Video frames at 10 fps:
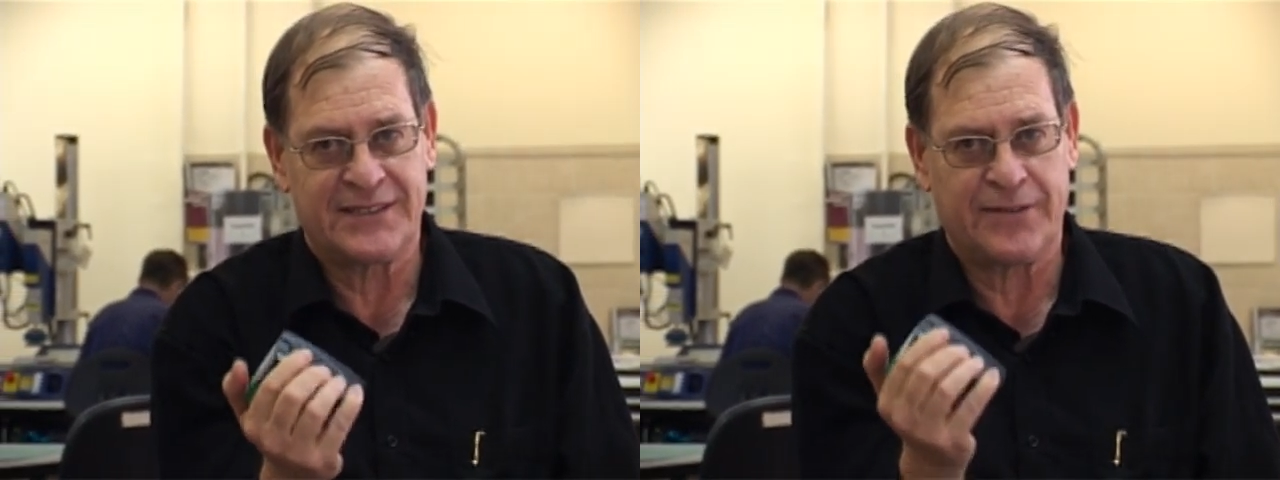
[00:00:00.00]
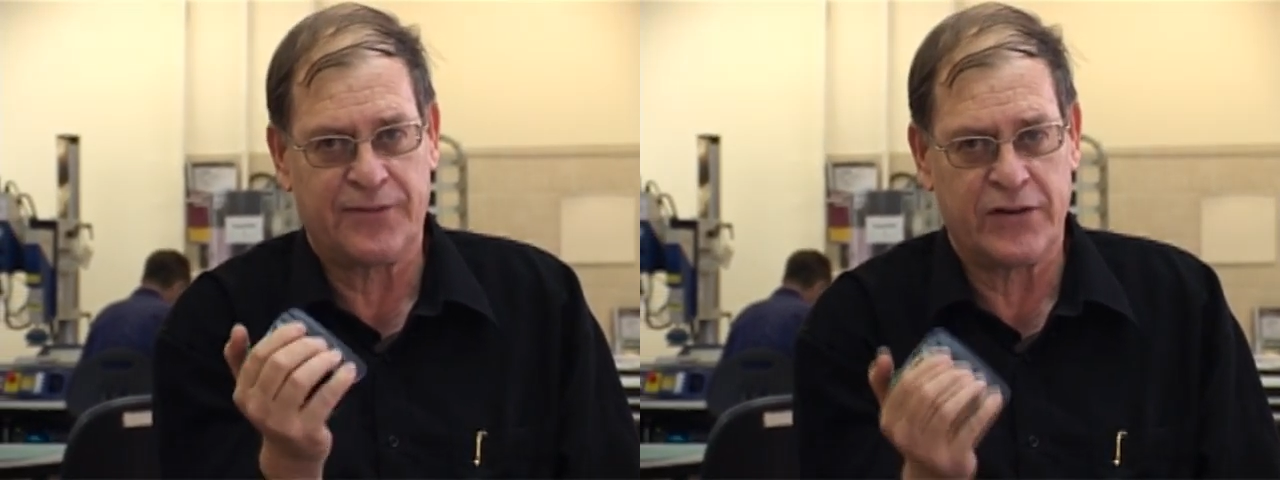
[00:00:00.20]

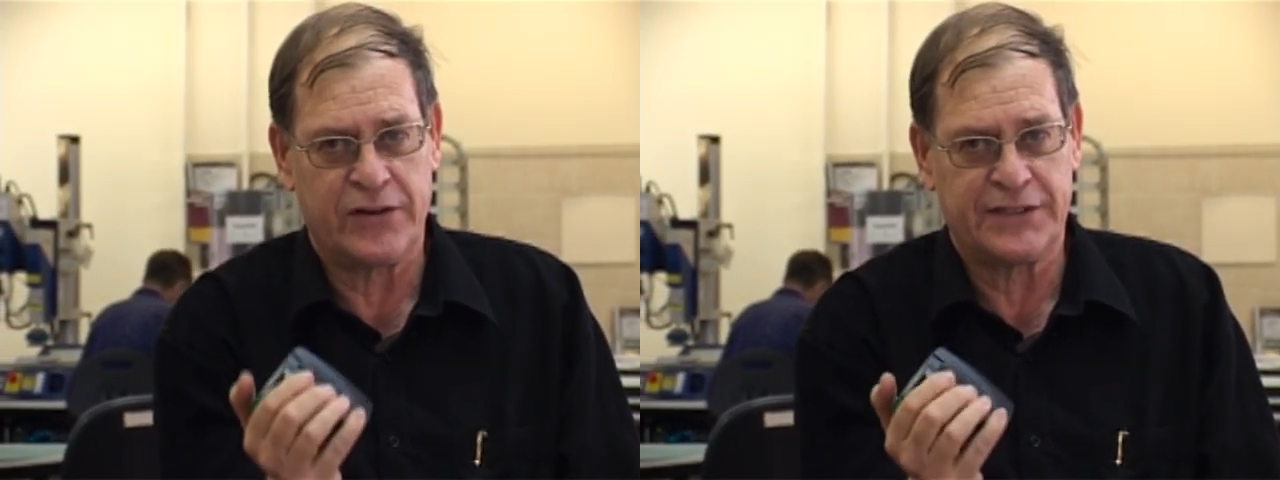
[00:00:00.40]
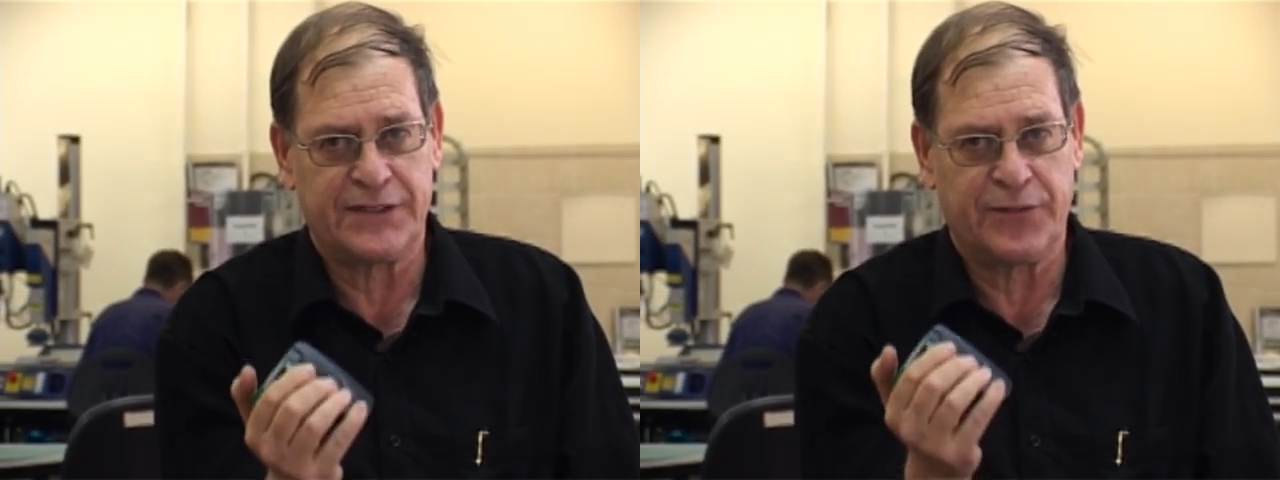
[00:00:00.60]
the
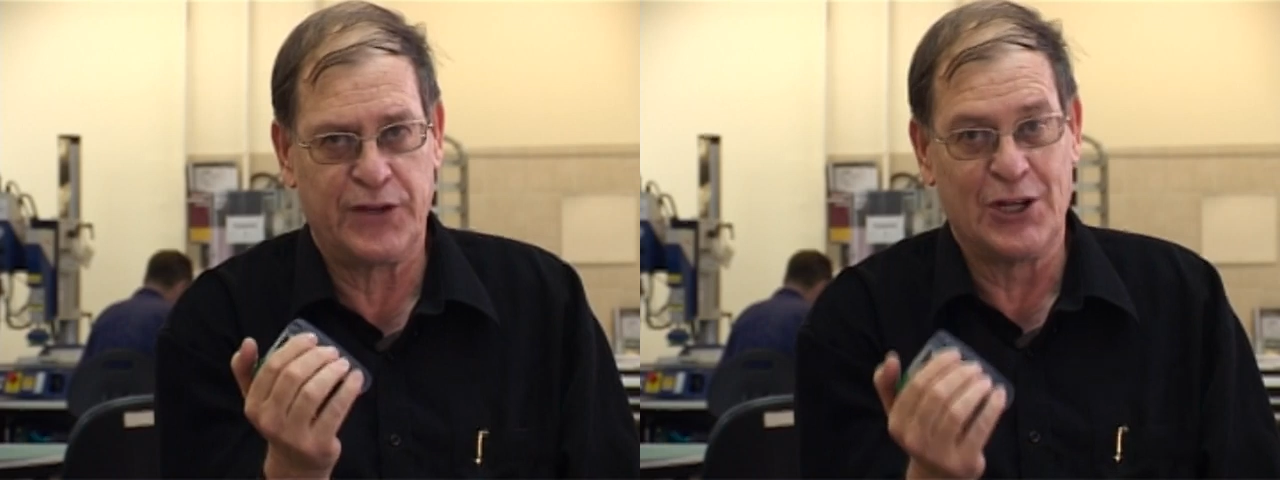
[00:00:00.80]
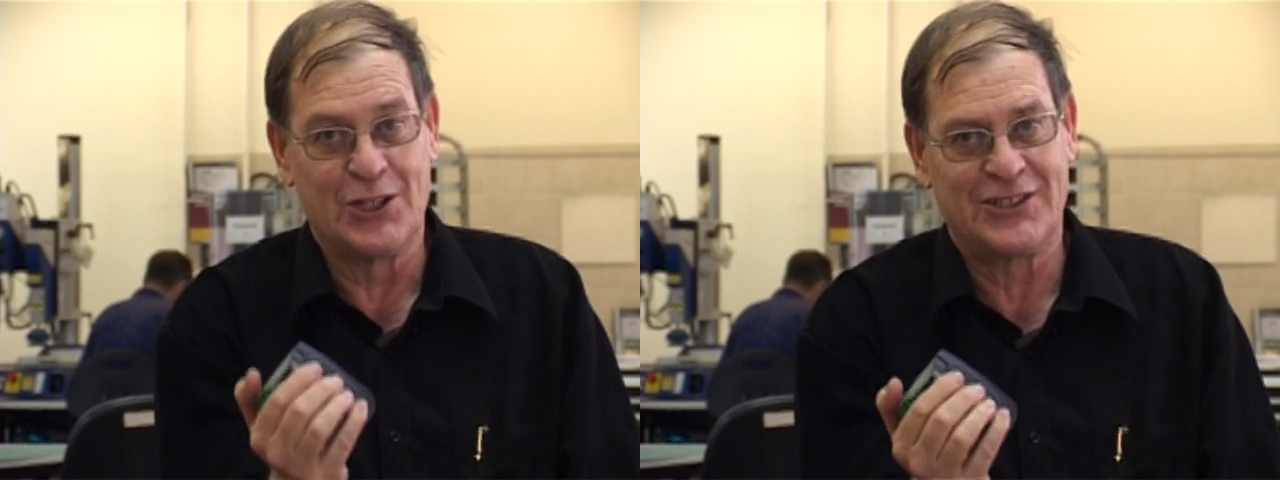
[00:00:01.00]
first fuel